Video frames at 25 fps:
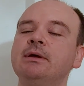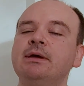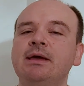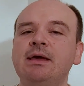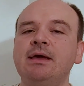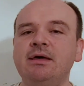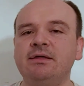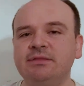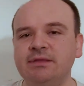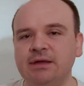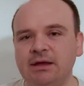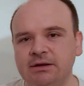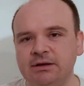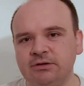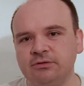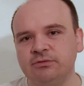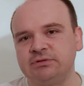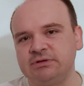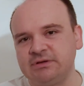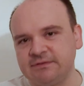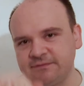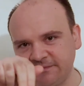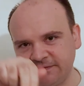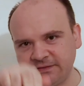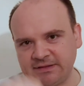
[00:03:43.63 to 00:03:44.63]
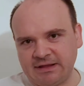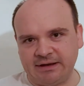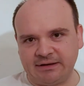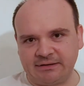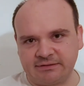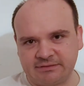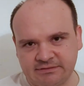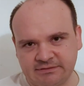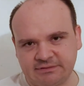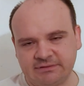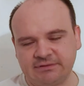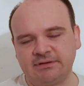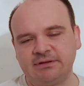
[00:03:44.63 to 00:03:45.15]
and then you
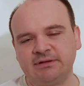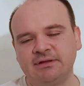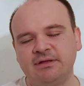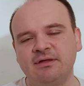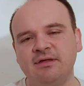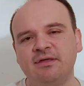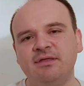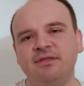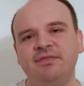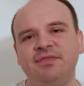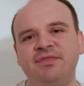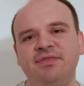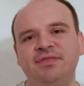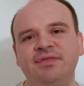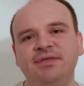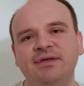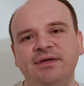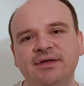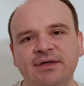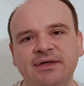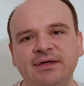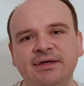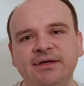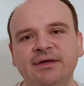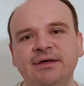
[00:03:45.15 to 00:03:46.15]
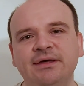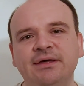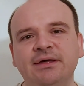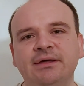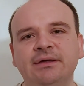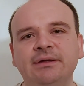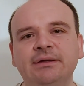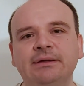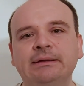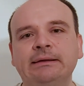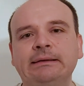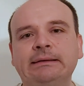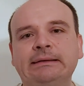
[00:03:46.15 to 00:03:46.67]
deflect
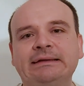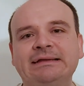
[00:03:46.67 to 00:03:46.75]
the